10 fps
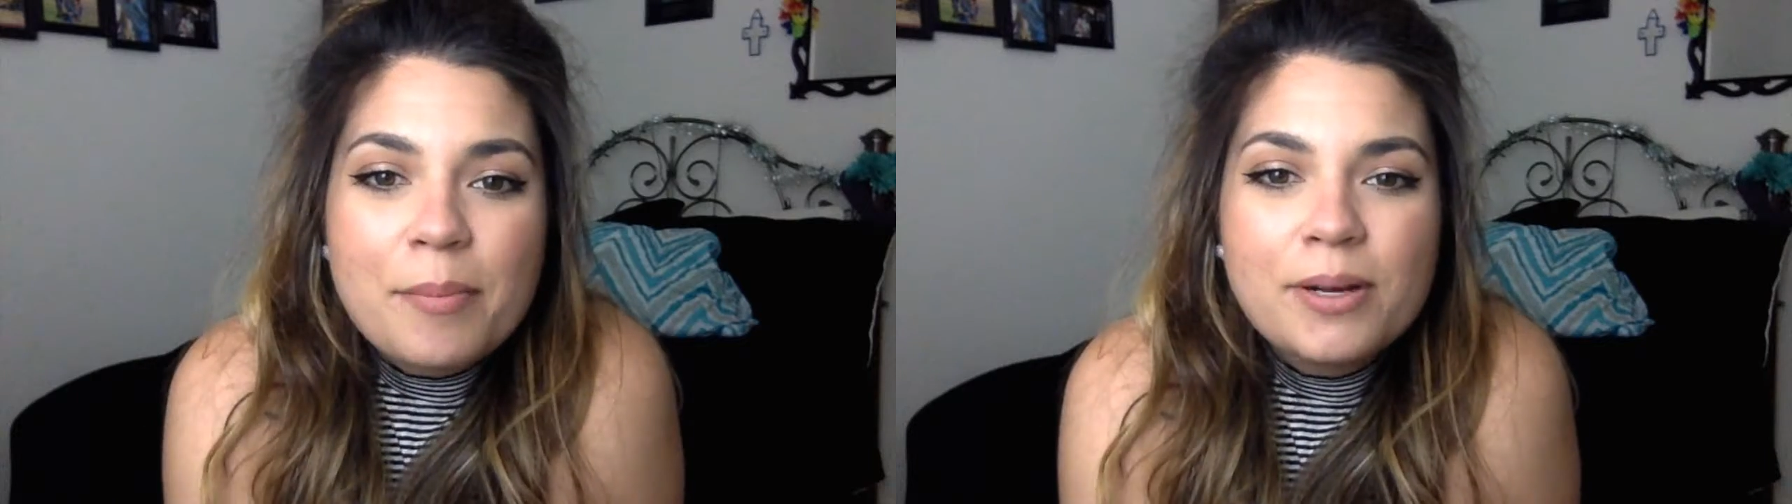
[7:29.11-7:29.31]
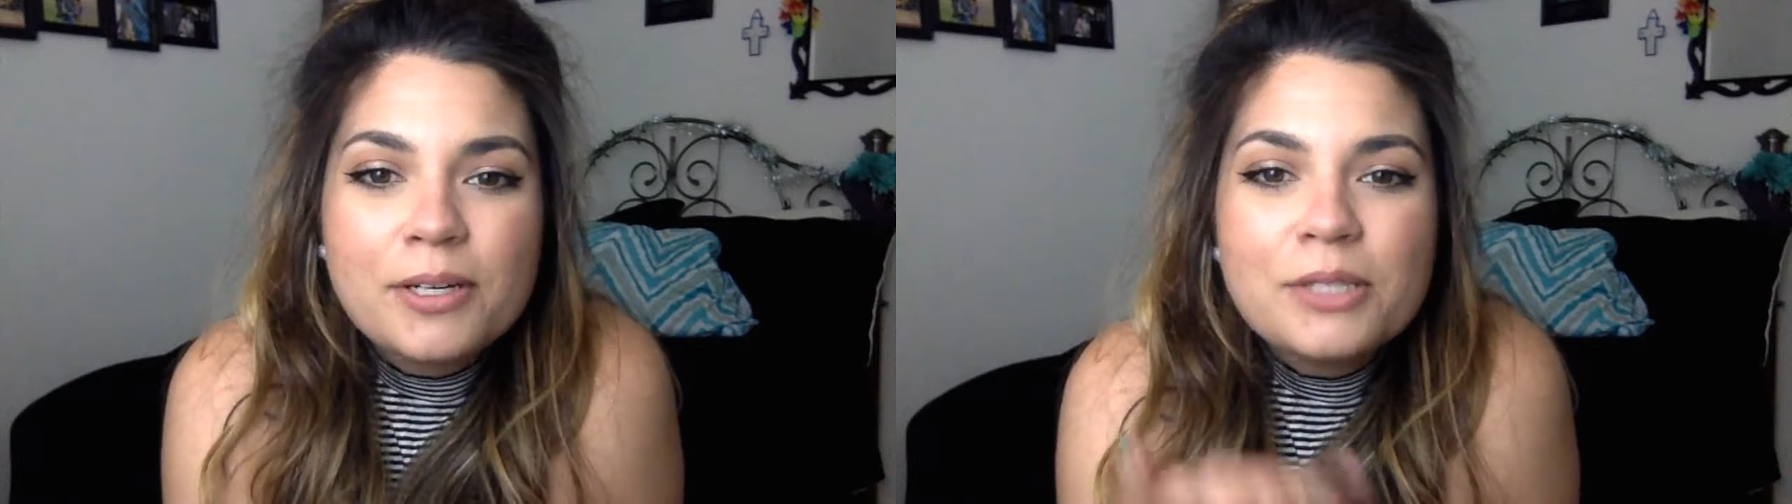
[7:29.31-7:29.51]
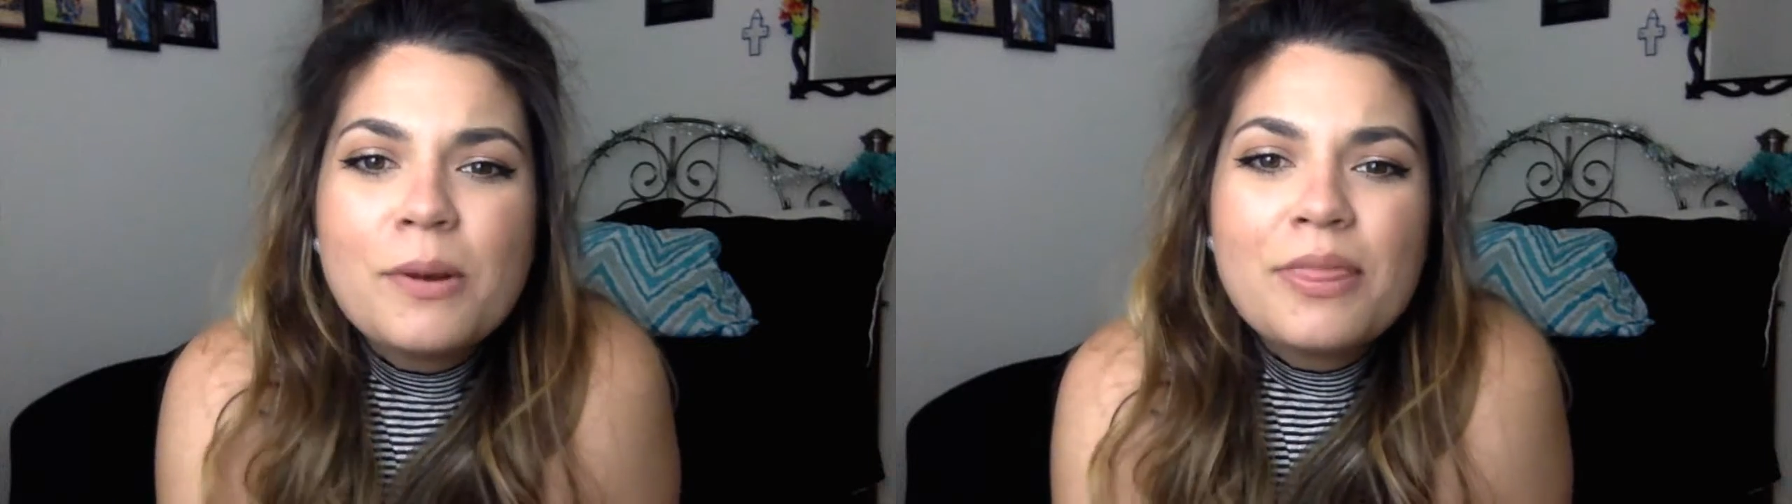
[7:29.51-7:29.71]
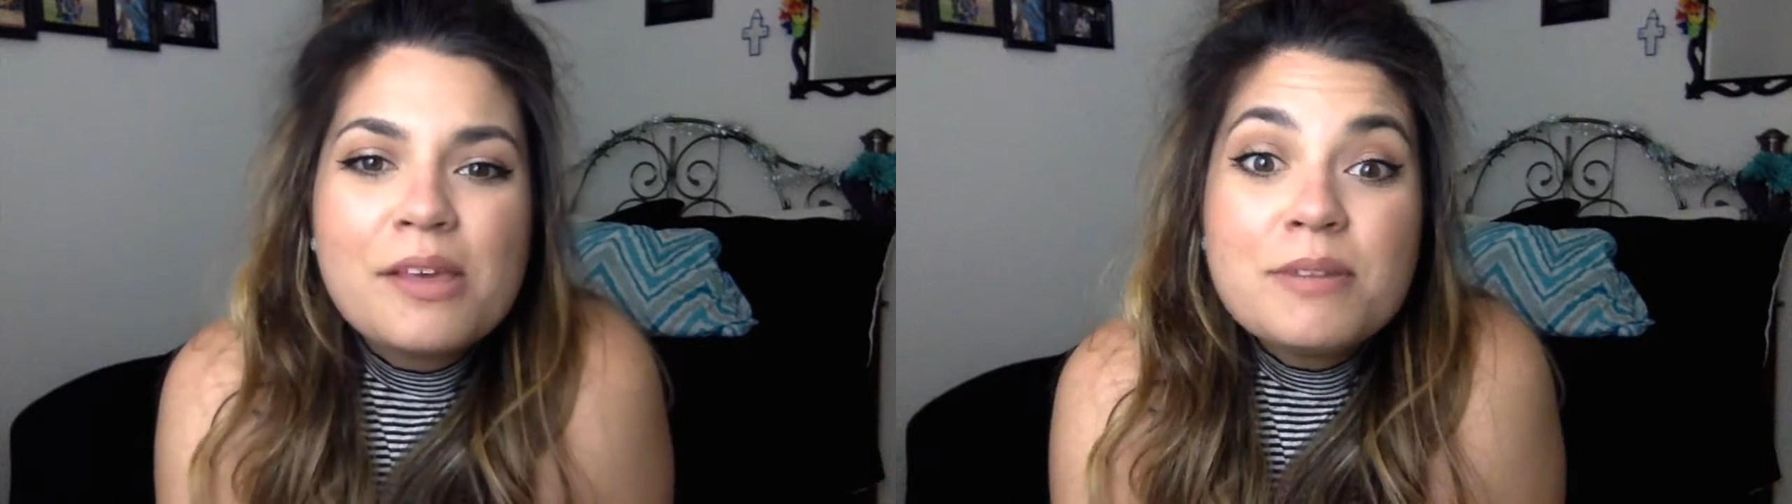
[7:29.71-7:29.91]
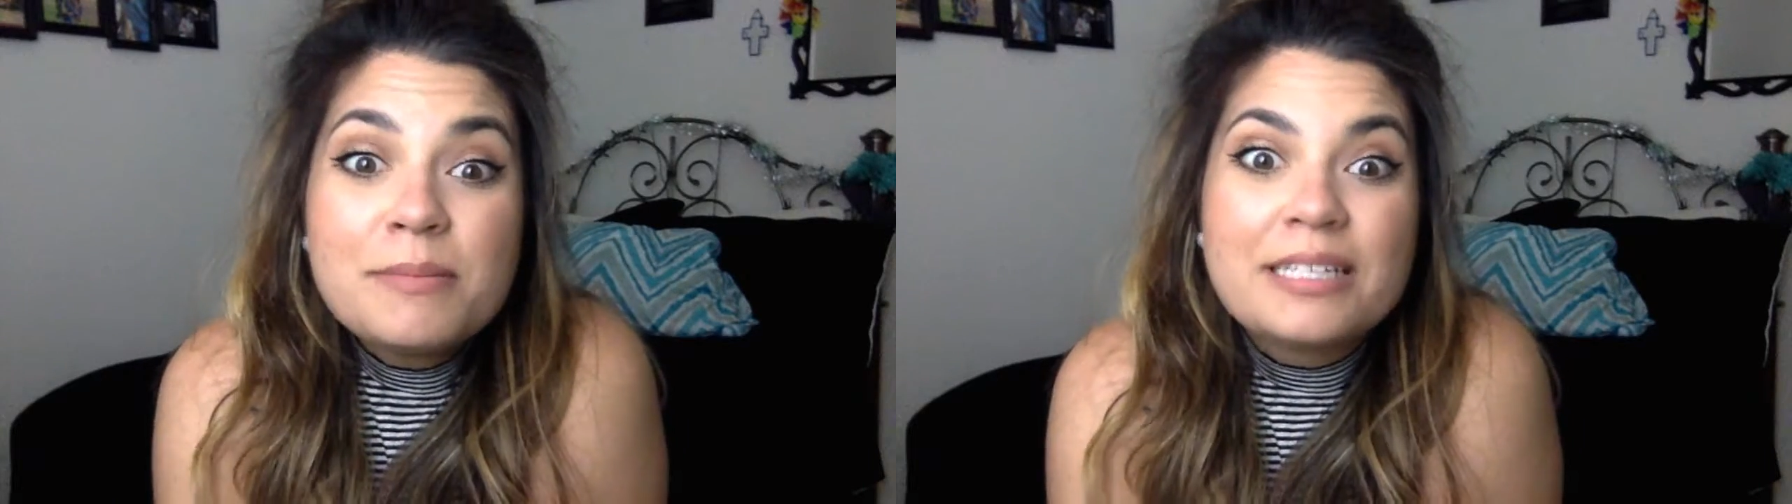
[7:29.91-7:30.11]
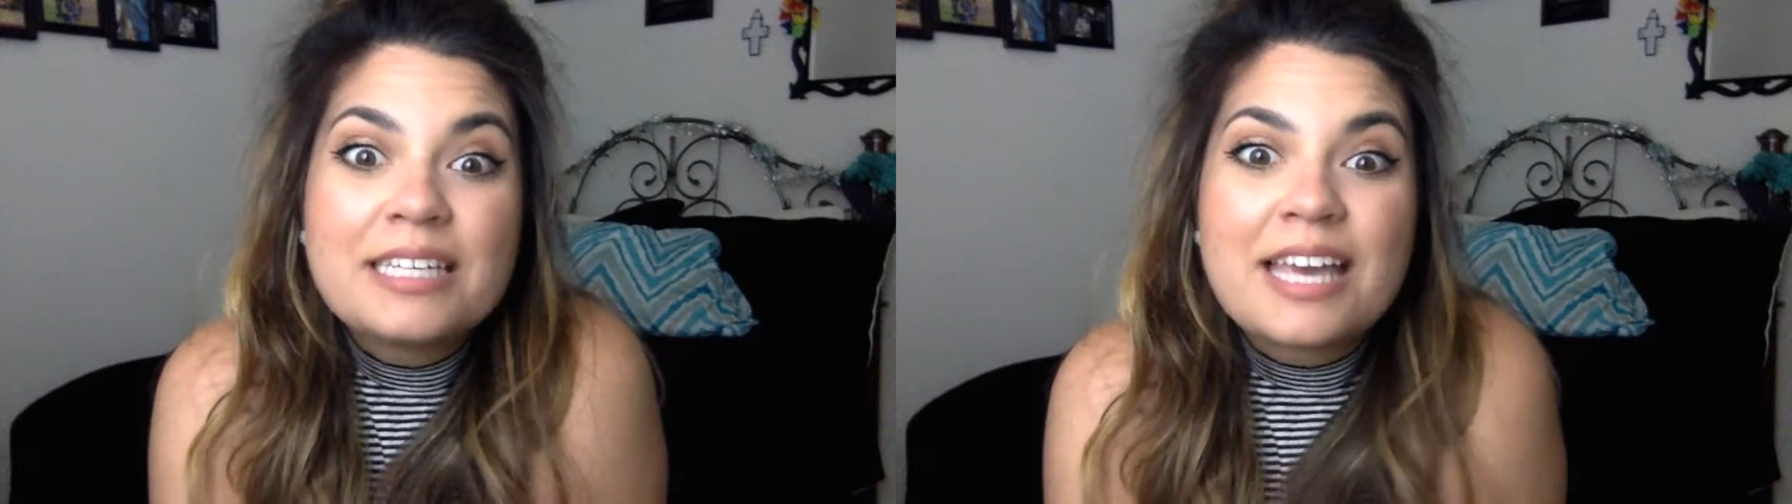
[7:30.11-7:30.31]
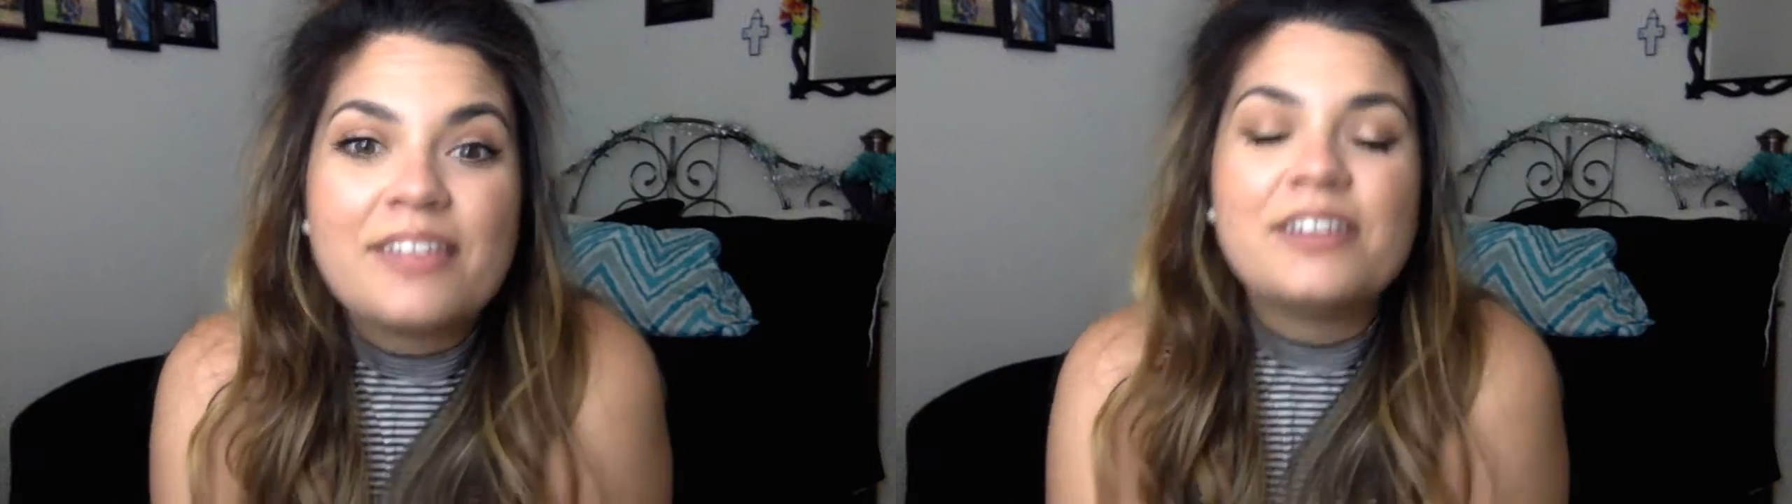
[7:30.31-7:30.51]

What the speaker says: part, you want them to be together.